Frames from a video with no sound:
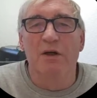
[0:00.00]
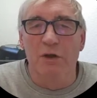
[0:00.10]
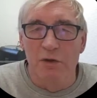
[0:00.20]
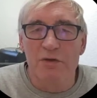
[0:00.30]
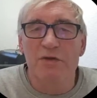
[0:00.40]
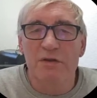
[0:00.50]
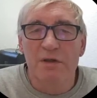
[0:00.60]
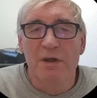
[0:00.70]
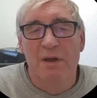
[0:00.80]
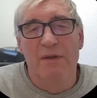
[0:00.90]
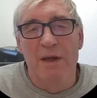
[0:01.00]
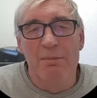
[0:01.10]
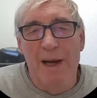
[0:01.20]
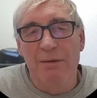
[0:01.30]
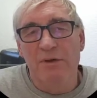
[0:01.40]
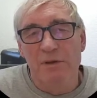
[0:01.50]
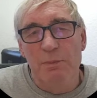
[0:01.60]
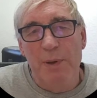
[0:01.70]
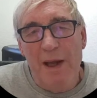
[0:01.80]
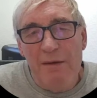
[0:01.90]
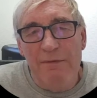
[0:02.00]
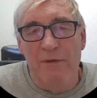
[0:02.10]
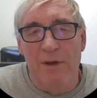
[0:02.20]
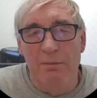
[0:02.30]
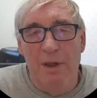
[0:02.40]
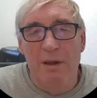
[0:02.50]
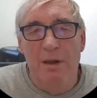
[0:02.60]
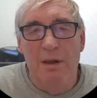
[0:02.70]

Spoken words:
goods, the amount you pay for them,